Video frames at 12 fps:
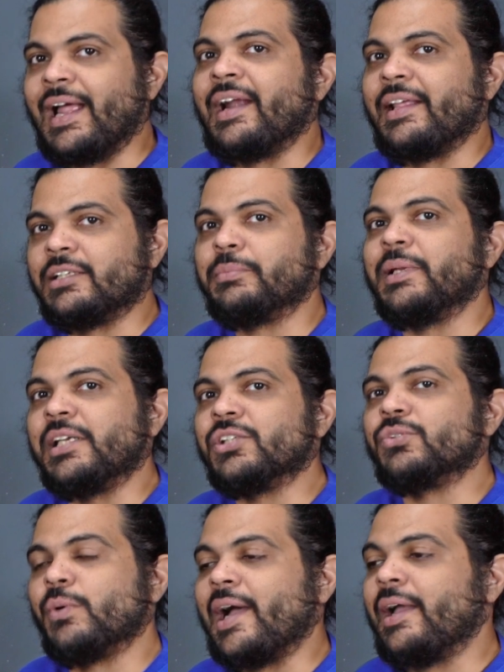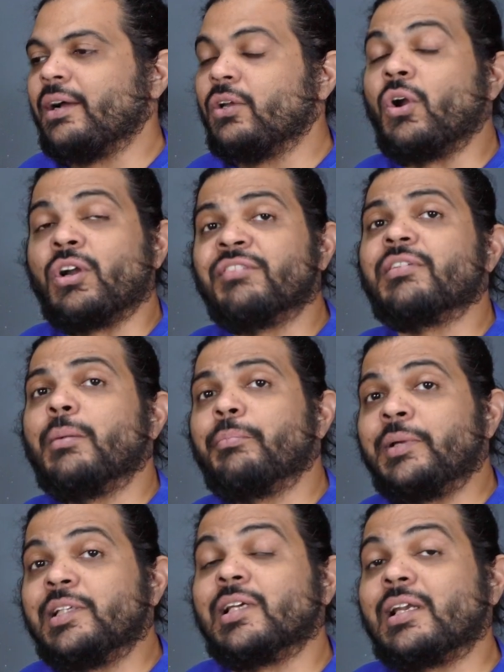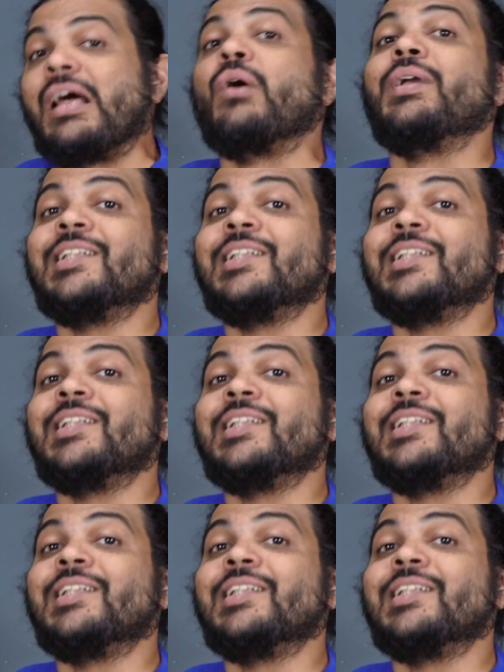that explains why a lot of companies are now